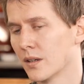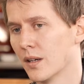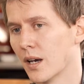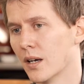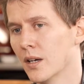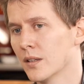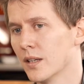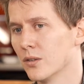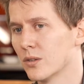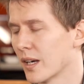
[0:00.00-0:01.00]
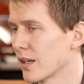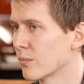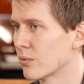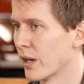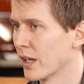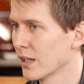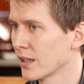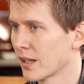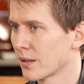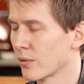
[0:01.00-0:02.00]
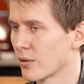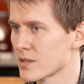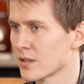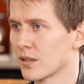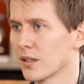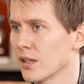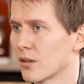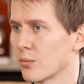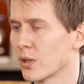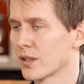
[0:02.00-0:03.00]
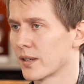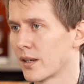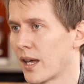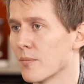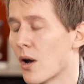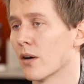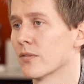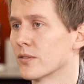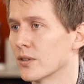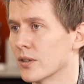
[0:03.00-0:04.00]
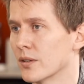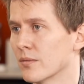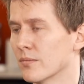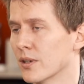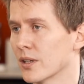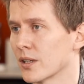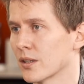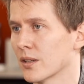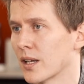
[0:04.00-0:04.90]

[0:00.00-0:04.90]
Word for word: Yeah. Did you take a break, like personally, or what came after Miracle?